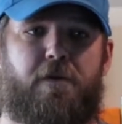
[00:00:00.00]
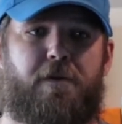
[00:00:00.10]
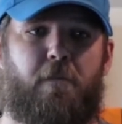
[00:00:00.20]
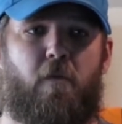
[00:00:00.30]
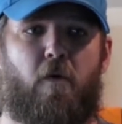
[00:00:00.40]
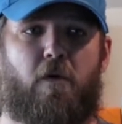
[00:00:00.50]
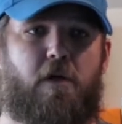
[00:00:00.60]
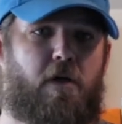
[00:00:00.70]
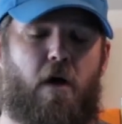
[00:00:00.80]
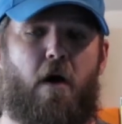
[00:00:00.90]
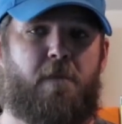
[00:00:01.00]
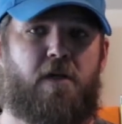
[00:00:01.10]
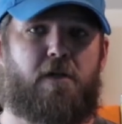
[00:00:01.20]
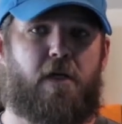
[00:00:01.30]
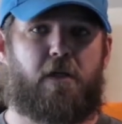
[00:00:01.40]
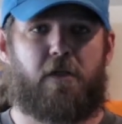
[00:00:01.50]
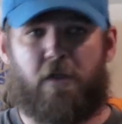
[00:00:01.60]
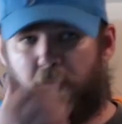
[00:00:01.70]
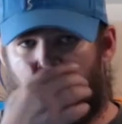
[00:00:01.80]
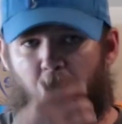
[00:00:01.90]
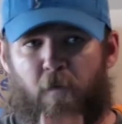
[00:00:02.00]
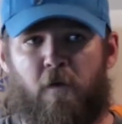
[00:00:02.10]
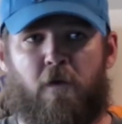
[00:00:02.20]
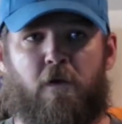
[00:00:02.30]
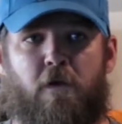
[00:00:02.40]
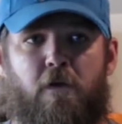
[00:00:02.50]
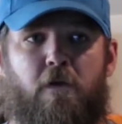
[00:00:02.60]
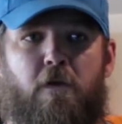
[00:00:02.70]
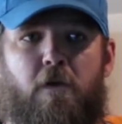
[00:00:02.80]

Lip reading: The more common technique, or